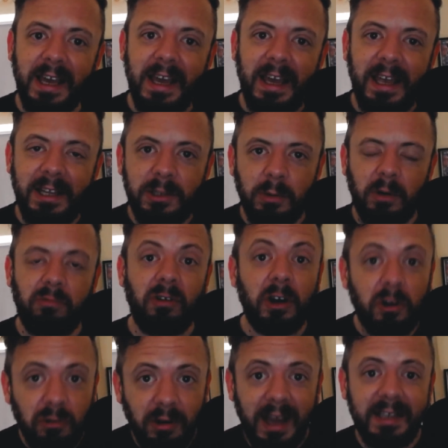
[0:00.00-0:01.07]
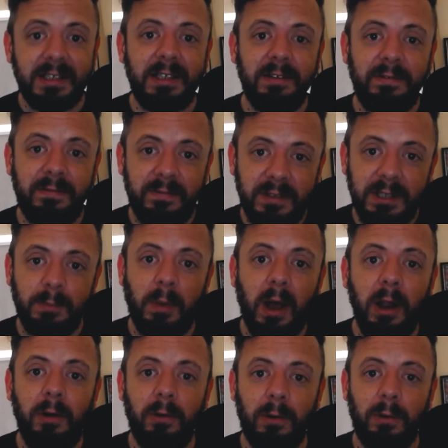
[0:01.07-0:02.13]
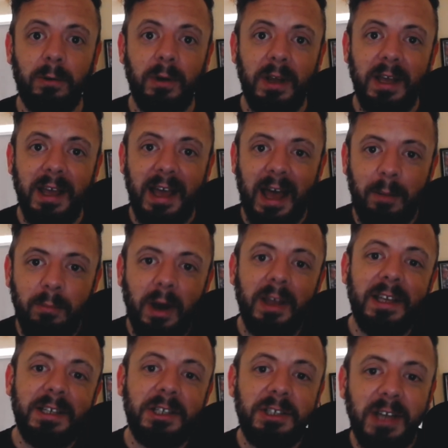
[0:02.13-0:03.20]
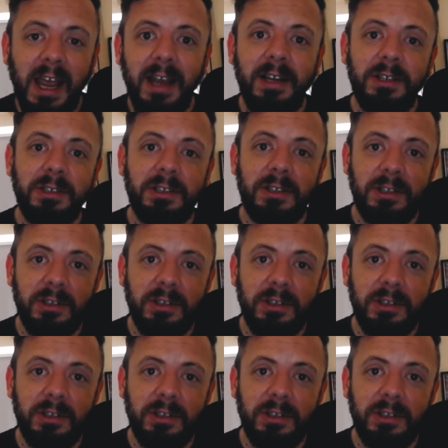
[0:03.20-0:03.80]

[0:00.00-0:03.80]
into a regressive spiral? And might this change the